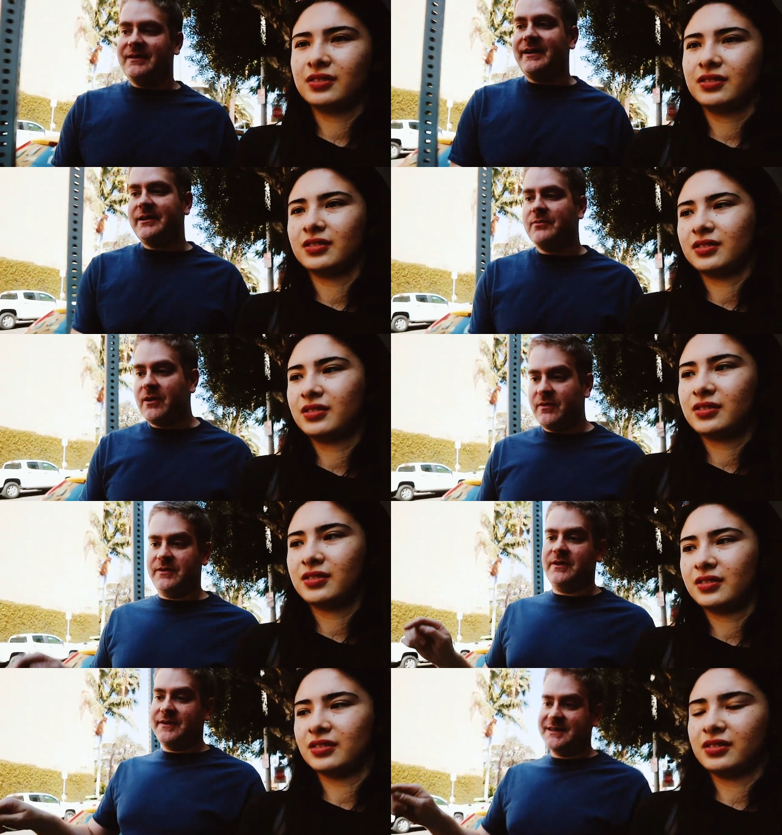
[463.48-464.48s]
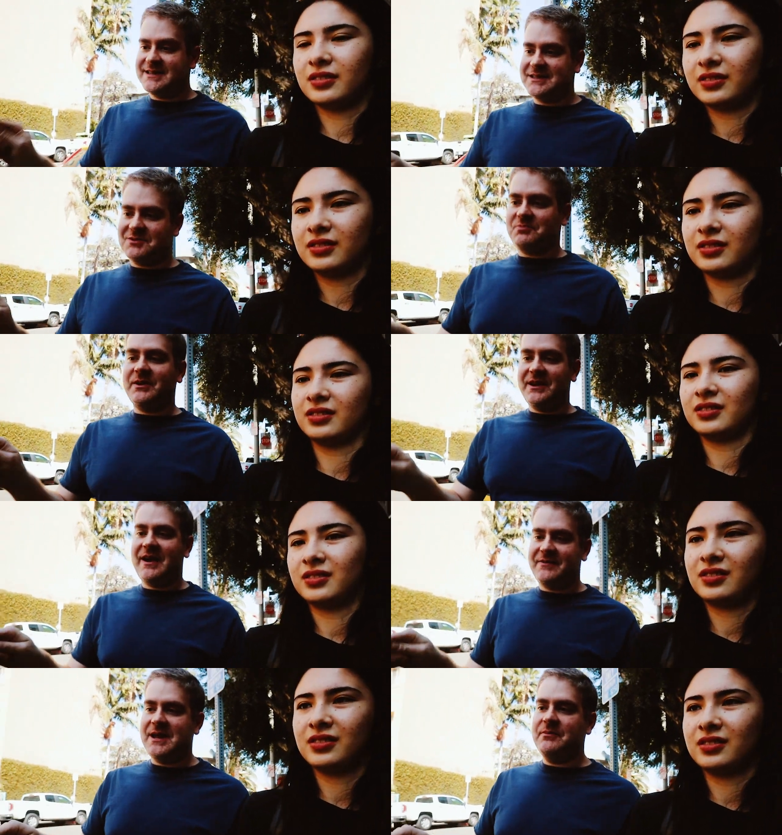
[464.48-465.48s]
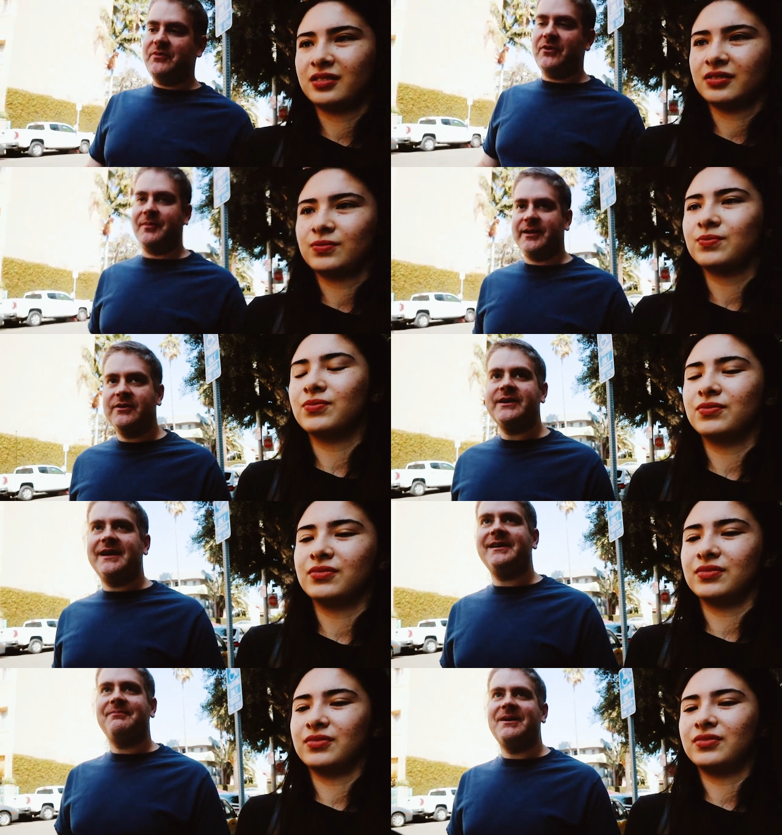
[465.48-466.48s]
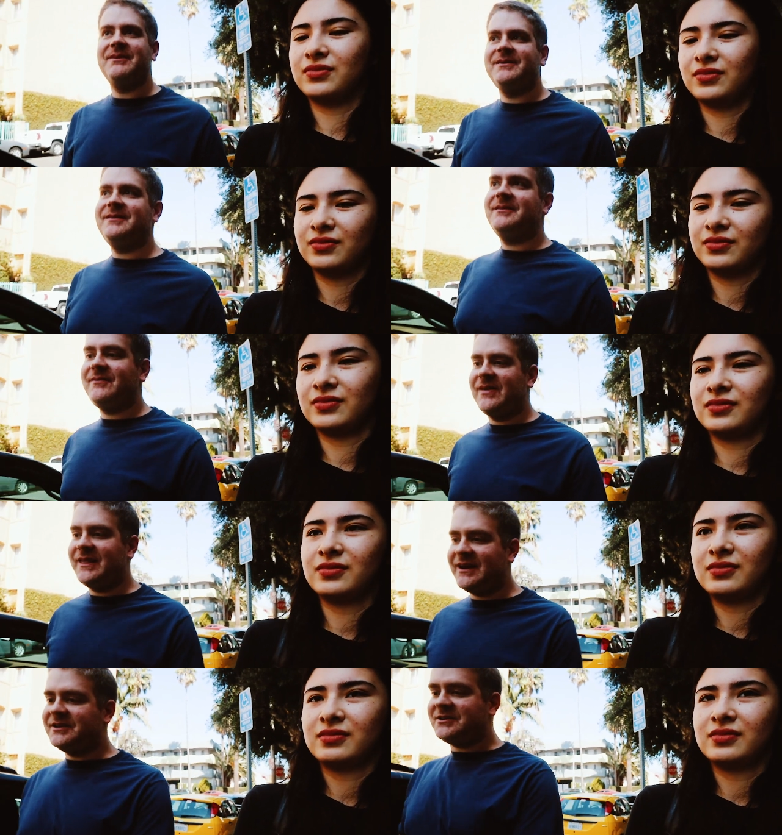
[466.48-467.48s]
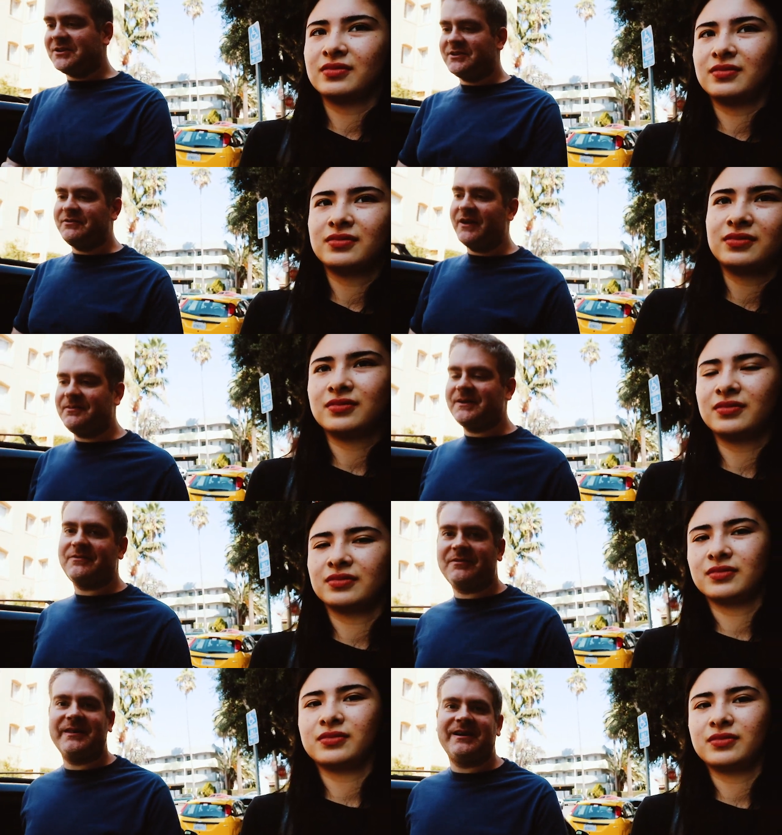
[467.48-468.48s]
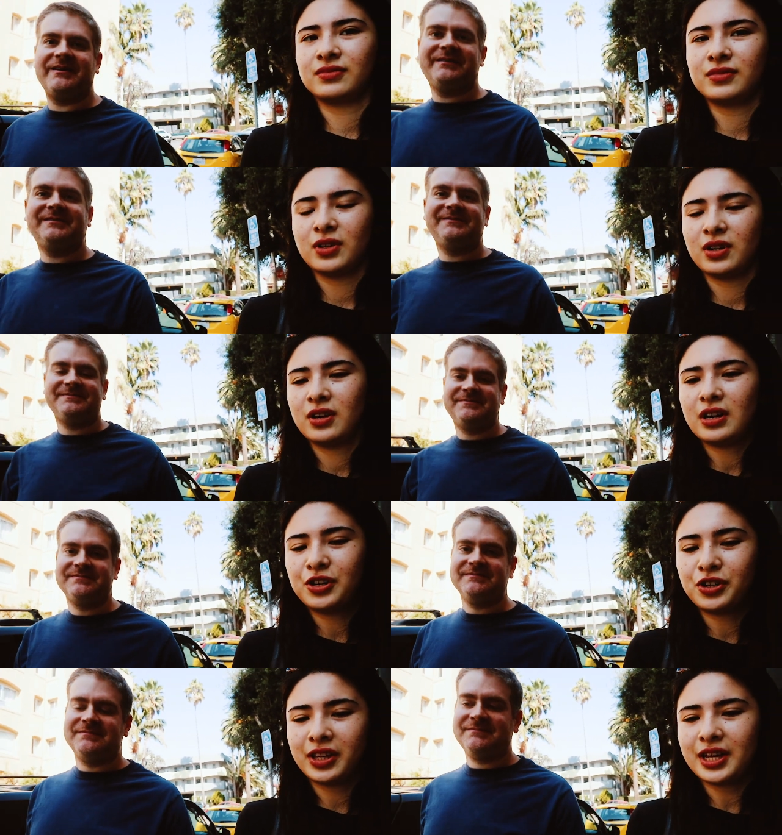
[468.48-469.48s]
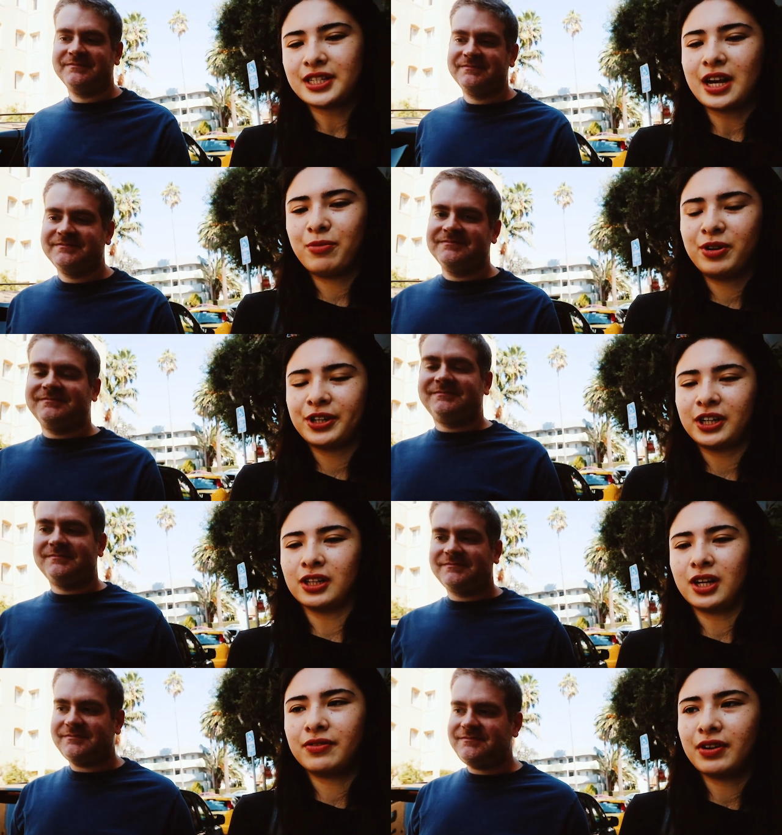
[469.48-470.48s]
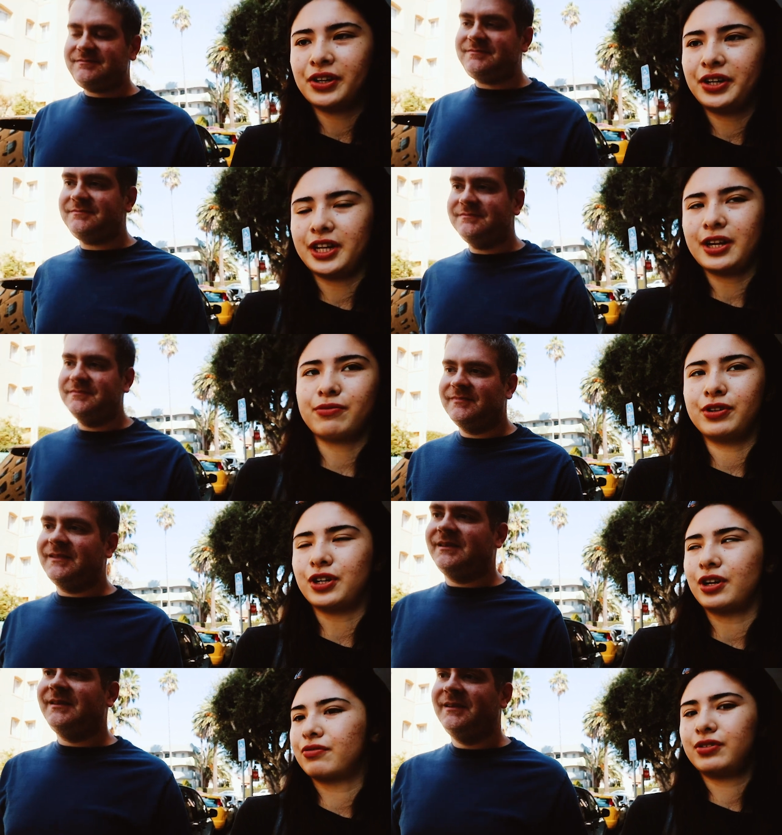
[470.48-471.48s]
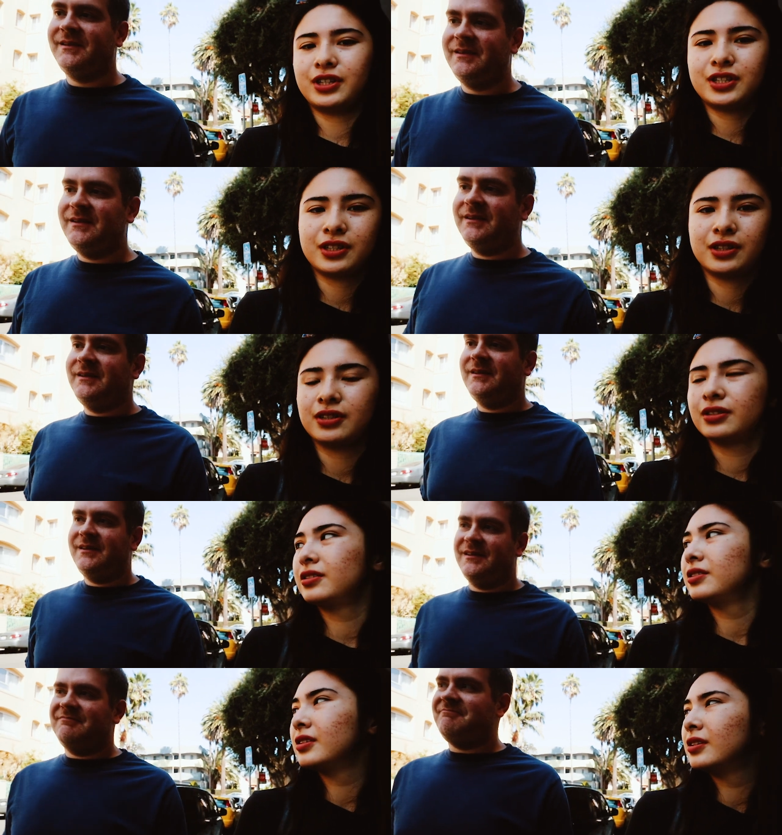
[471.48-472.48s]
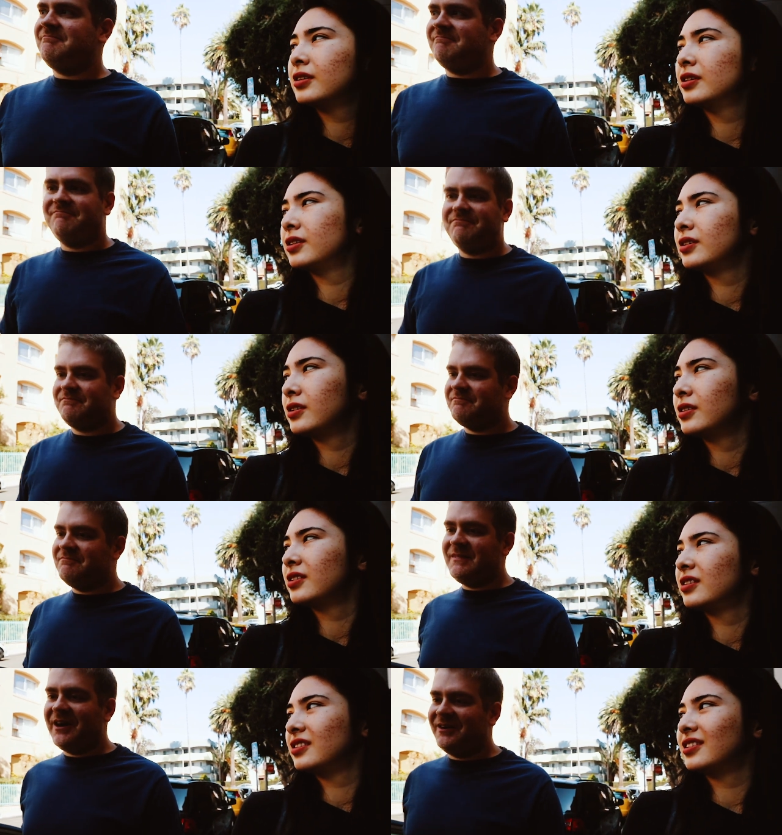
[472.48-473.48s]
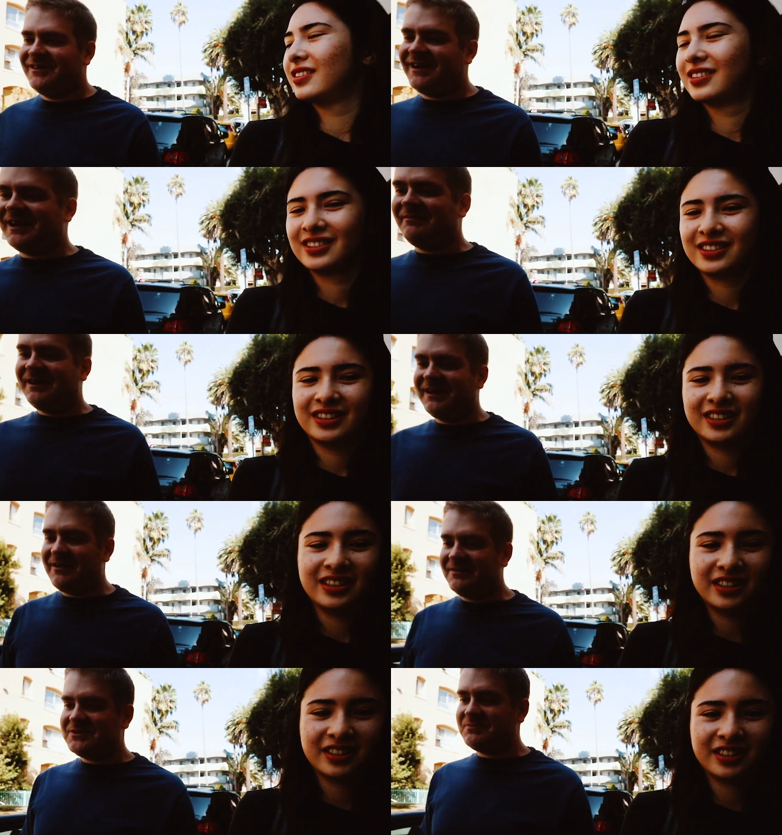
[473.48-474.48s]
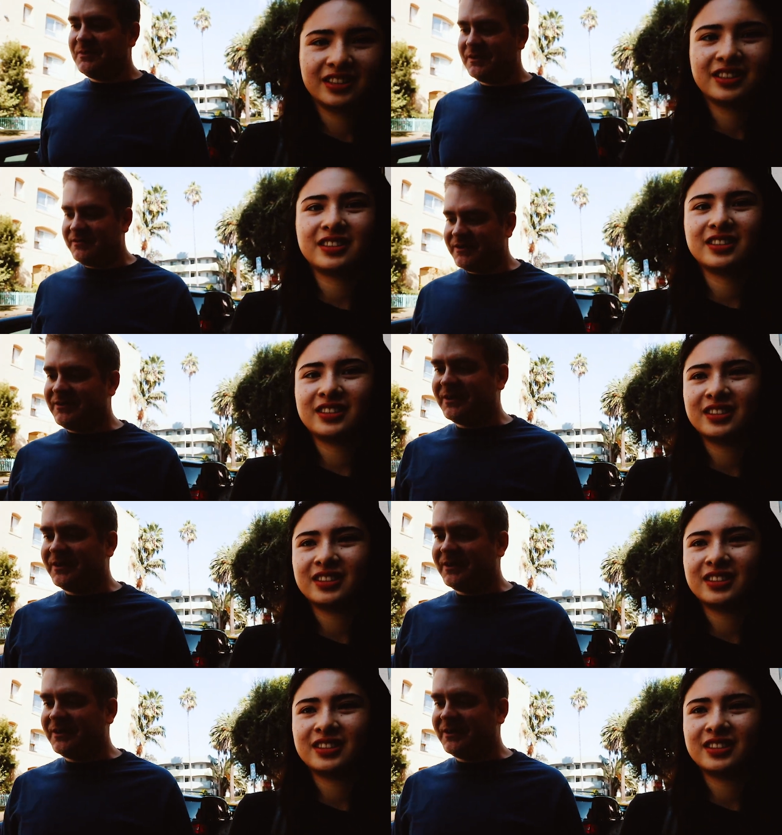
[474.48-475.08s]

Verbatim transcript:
Speaker 1: be like, well, no, this is what you have to aim for. I'm like, okay, mm-hmm. maybe. And then I just started developing from there.
Speaker 2: During that time, were there a lot of other EDM photographers?
Speaker 1: No, I mean I was one of the